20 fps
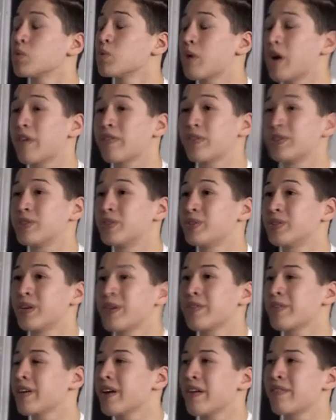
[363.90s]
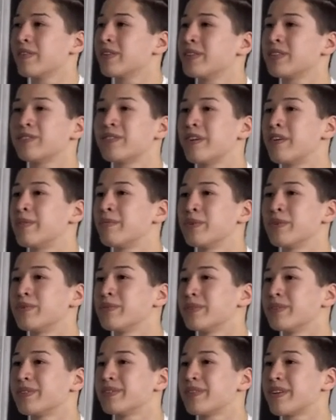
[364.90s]
Do I have to choose? I don't think I have a least favorite
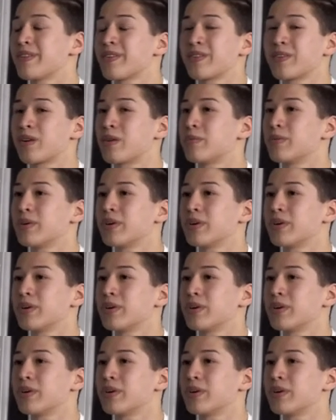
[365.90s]
movement. I think they're all.